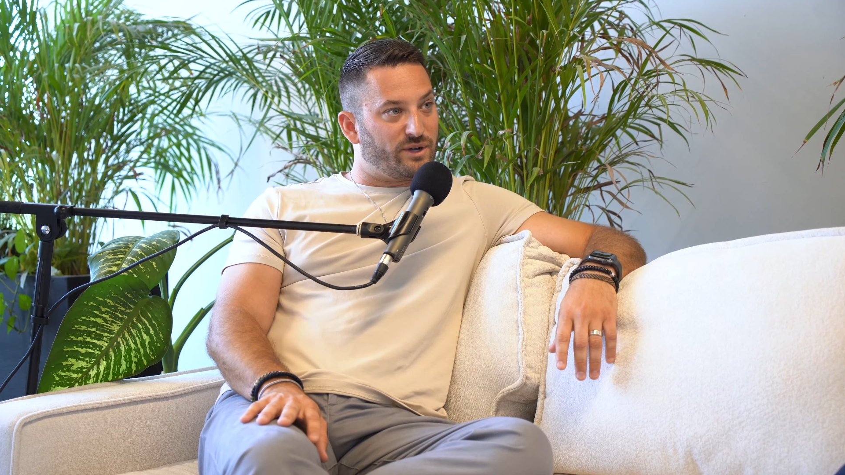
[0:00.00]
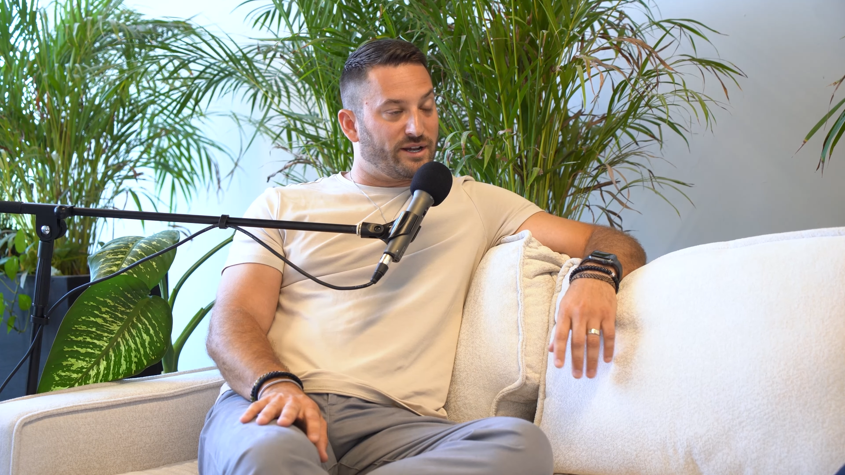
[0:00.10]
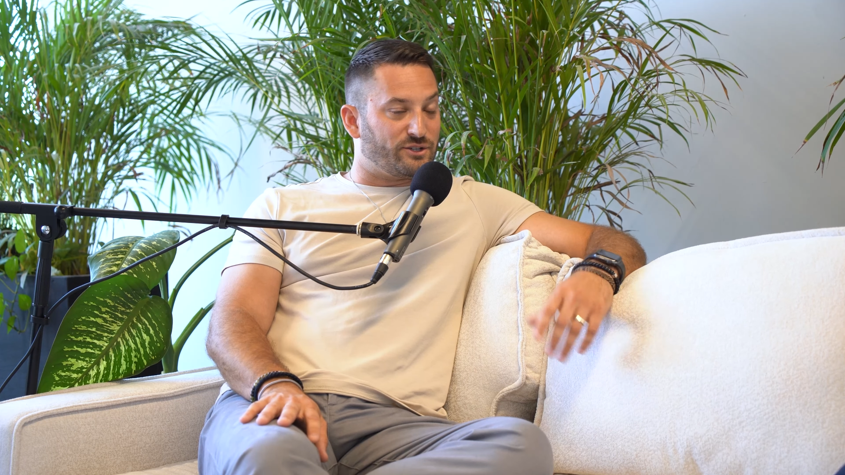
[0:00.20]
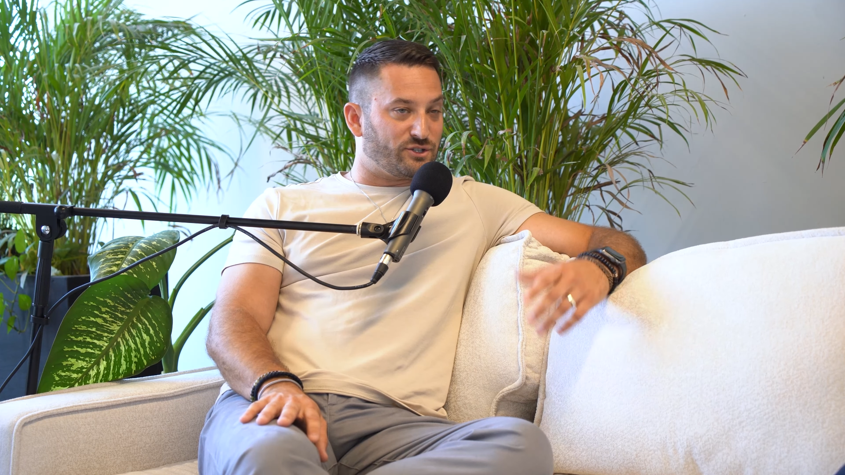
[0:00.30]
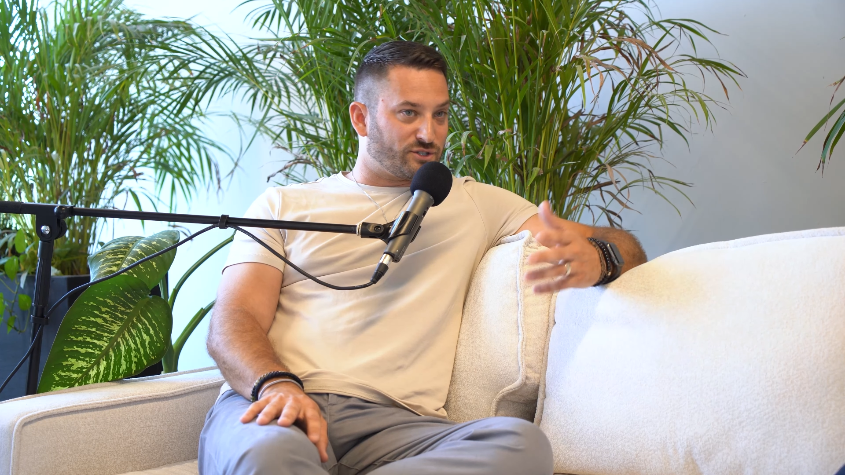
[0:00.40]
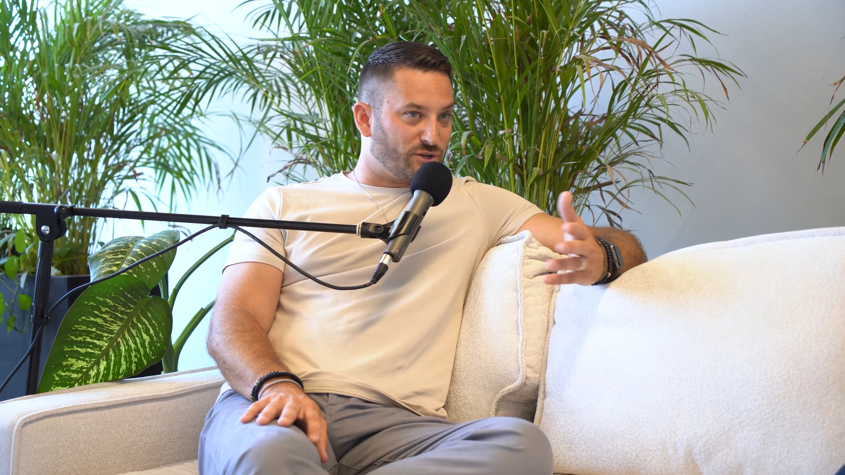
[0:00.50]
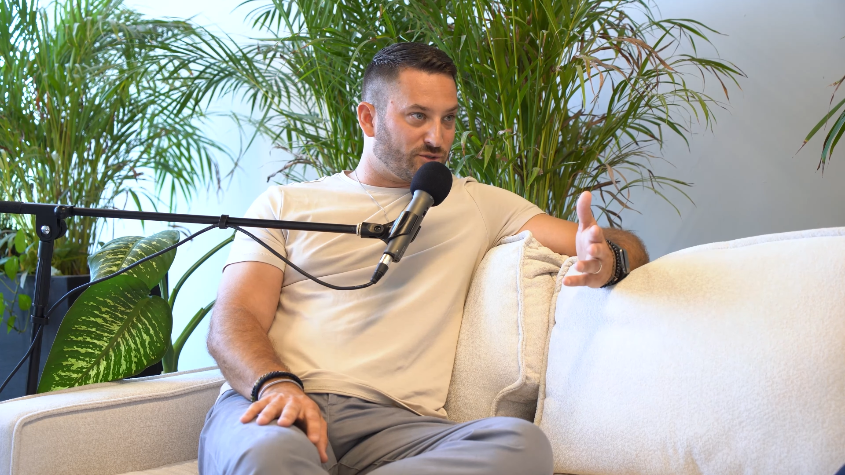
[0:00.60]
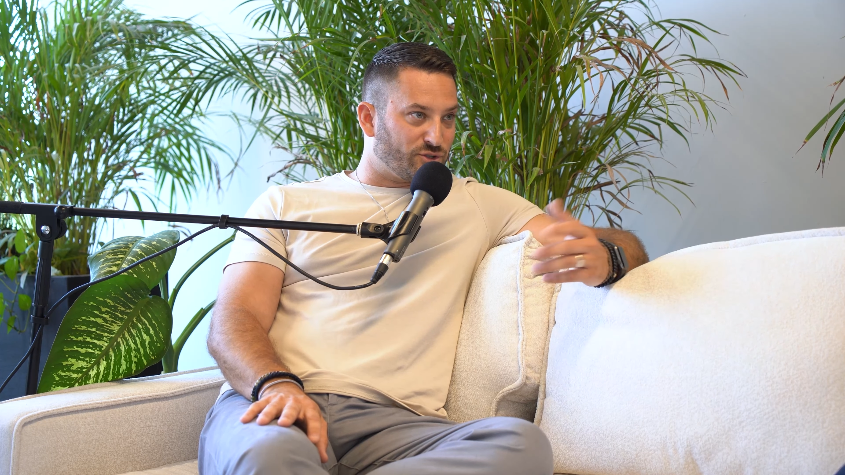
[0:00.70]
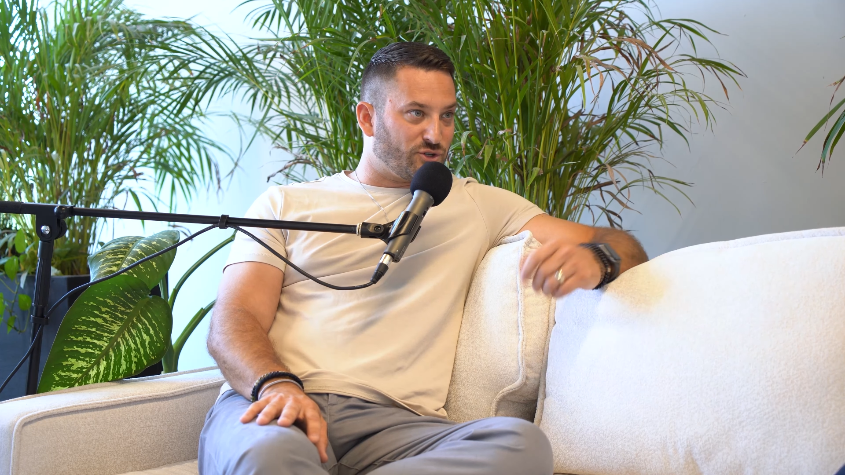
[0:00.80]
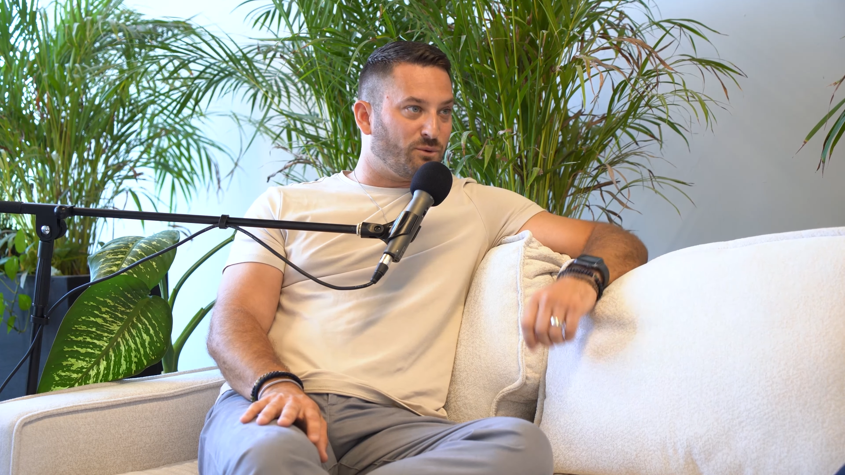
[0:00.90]
and it just goes
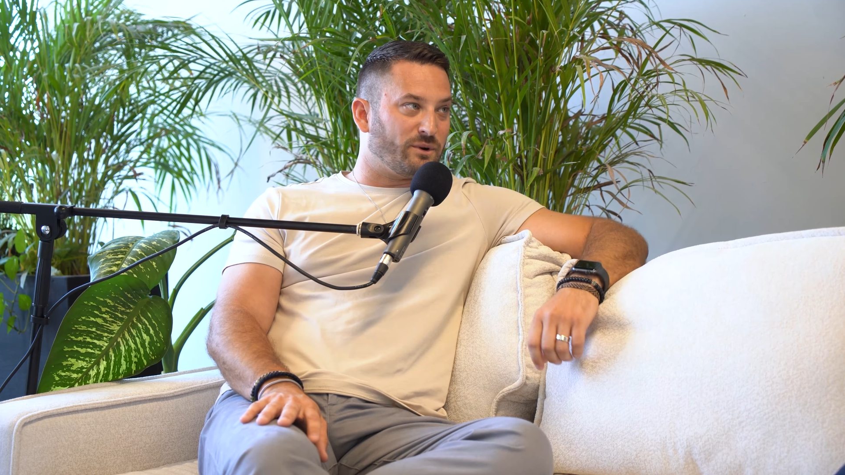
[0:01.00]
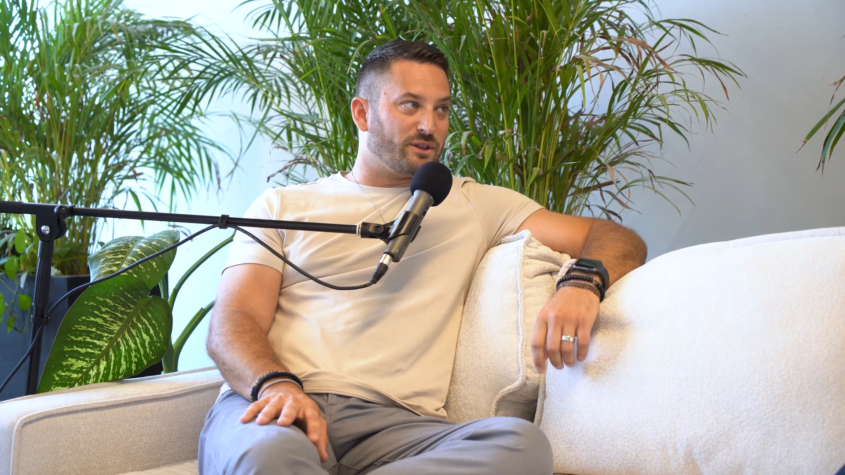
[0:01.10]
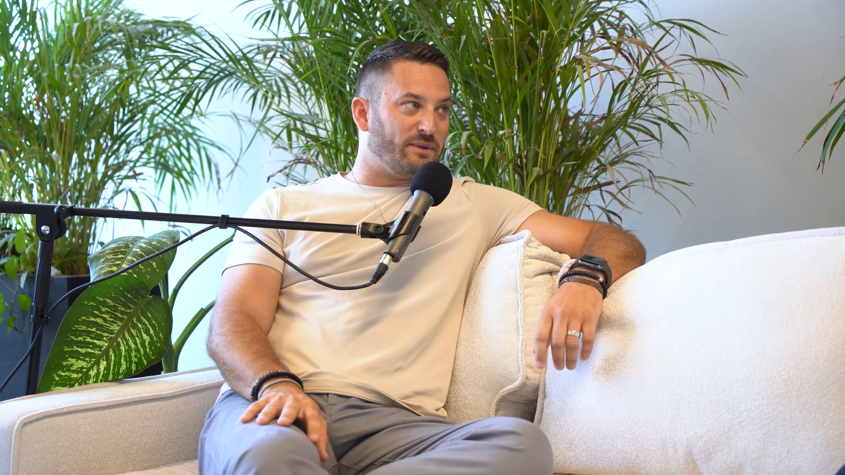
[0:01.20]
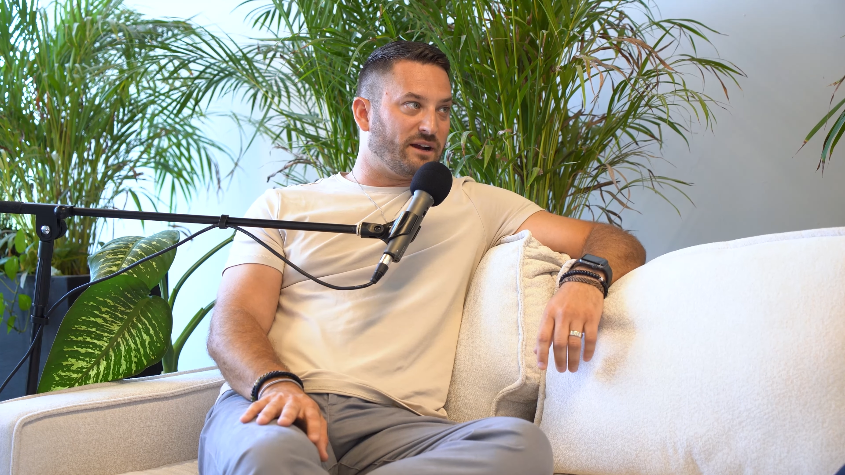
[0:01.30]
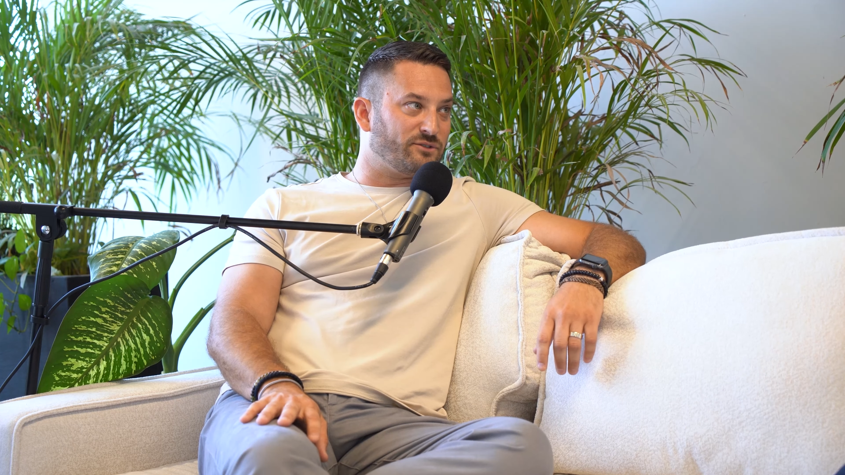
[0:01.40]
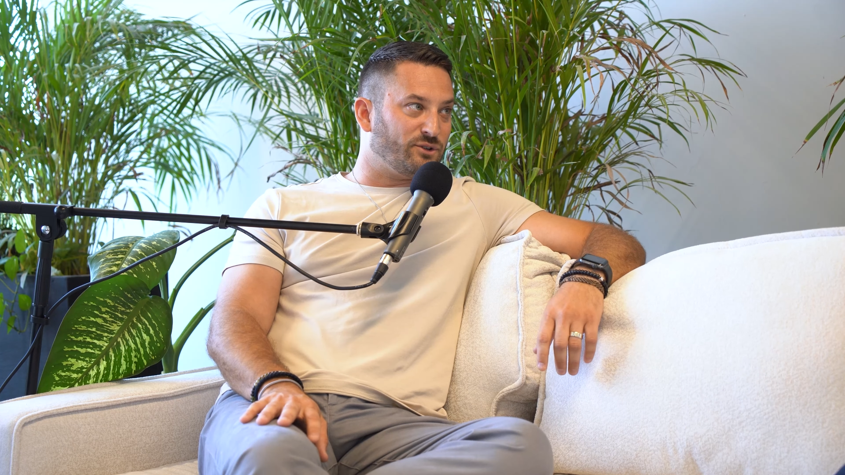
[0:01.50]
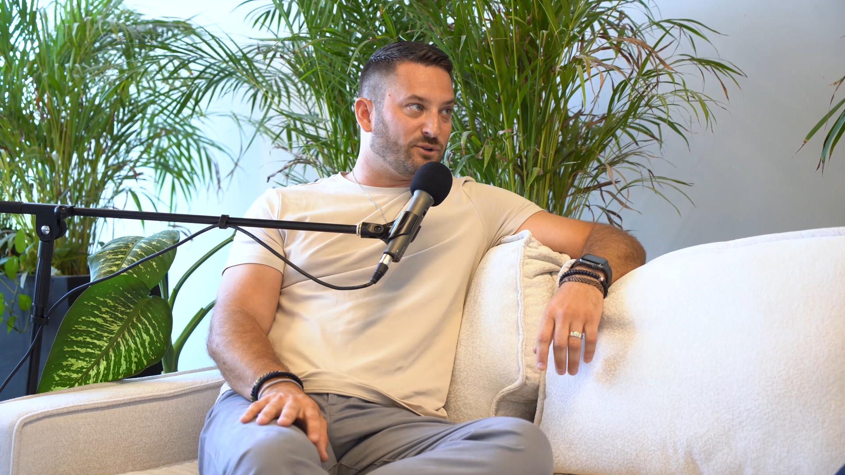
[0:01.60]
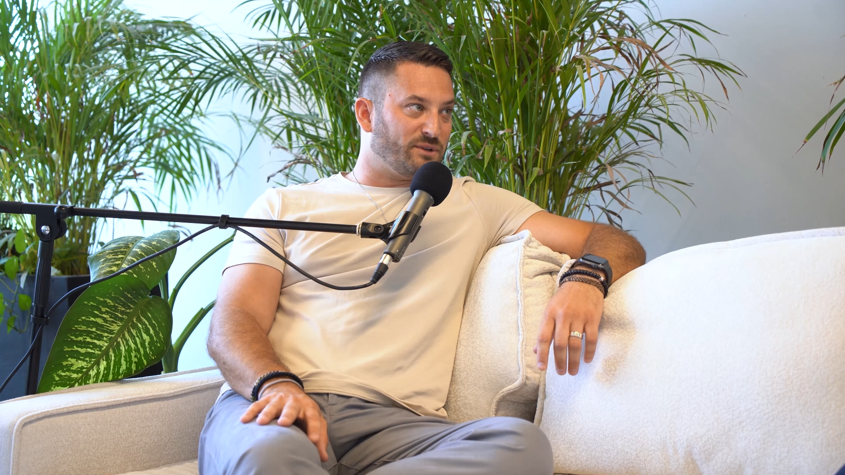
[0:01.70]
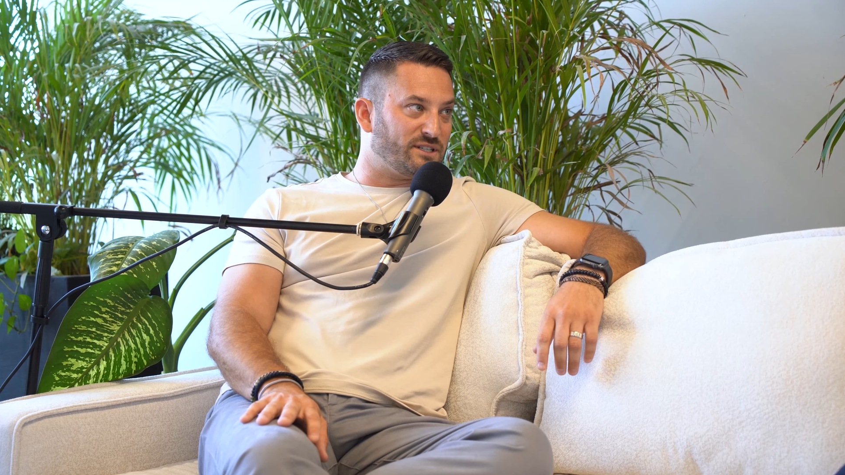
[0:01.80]
to show where the mayor of Tulum is